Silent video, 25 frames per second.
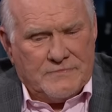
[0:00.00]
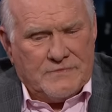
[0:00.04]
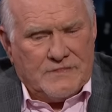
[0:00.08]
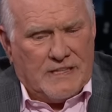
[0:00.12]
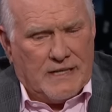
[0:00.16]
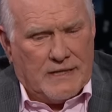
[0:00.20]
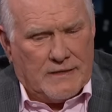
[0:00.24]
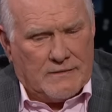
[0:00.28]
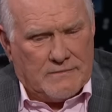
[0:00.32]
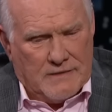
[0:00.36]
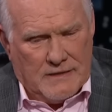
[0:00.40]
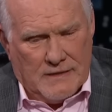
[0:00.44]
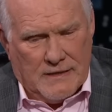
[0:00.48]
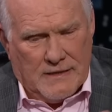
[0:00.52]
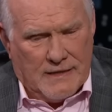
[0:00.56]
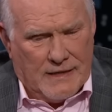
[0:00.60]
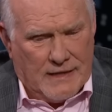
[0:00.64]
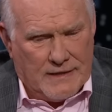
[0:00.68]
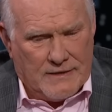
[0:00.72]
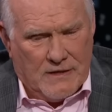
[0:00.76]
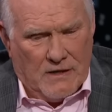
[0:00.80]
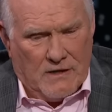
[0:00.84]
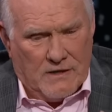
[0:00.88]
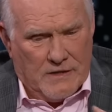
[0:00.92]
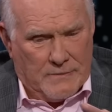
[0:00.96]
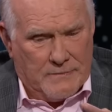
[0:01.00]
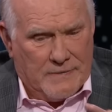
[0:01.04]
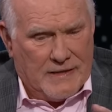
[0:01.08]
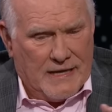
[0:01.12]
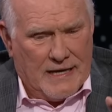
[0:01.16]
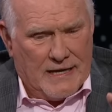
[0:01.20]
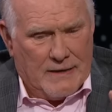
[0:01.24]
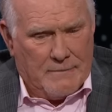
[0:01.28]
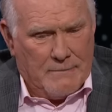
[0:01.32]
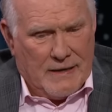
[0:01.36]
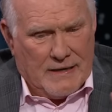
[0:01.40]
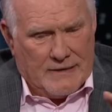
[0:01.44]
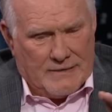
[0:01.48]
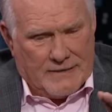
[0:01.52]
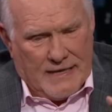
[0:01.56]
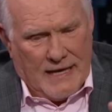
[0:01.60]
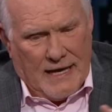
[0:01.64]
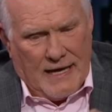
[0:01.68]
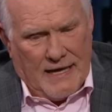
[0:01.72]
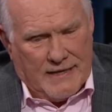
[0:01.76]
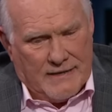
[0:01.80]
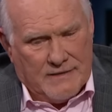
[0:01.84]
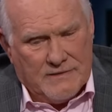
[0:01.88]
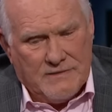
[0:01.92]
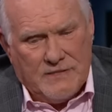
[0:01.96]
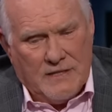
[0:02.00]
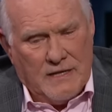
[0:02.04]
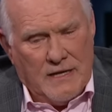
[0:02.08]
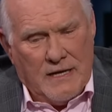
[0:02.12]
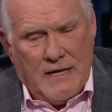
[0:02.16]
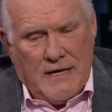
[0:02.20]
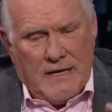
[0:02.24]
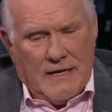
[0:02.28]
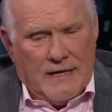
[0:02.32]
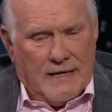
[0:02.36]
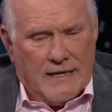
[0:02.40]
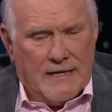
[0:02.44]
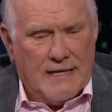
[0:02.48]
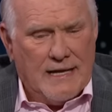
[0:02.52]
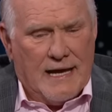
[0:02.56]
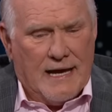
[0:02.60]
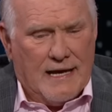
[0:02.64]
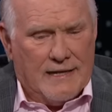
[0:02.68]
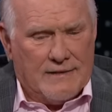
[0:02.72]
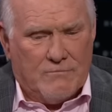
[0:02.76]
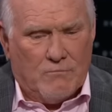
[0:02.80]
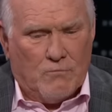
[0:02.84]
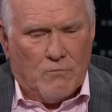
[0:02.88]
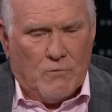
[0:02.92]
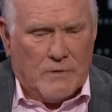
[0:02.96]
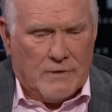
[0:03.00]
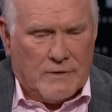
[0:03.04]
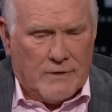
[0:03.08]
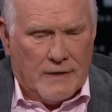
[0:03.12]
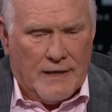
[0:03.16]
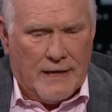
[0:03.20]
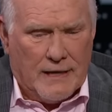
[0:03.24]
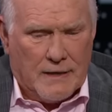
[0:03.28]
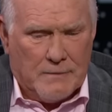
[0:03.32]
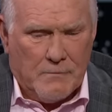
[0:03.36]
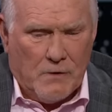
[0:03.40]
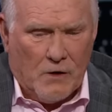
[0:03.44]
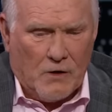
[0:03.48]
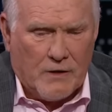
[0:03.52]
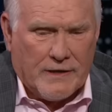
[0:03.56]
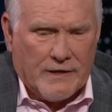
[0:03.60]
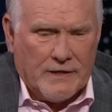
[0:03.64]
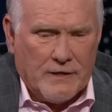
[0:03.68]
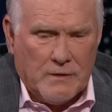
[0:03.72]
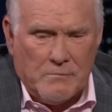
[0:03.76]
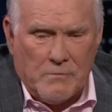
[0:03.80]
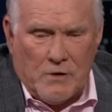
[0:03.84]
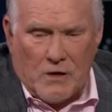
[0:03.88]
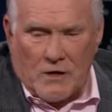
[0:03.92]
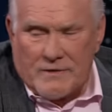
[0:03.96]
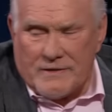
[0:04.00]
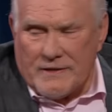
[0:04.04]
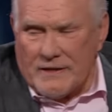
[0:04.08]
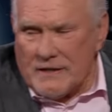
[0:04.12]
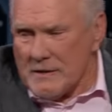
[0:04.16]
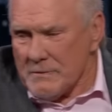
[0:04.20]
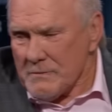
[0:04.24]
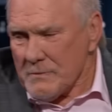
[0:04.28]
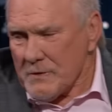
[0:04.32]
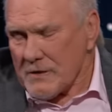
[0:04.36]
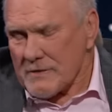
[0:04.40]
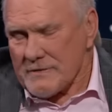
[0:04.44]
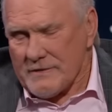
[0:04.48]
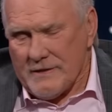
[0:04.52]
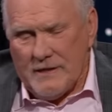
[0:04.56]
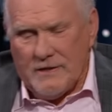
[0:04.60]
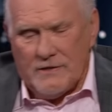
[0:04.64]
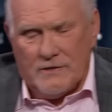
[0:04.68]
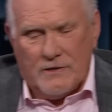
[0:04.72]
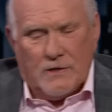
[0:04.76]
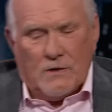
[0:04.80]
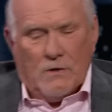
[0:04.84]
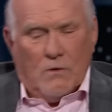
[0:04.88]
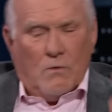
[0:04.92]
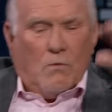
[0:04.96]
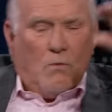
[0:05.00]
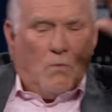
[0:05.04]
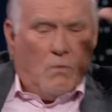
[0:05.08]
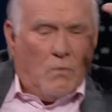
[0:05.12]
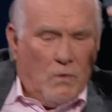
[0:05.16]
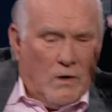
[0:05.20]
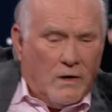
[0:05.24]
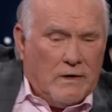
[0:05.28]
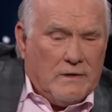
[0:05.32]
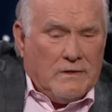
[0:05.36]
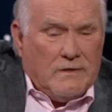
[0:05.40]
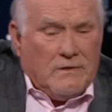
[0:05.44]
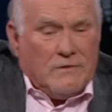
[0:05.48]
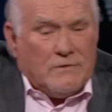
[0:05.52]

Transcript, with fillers: that I called him Gad about Gaddis, and he had he had a mark here, a mark there, and a mark there. And you go one,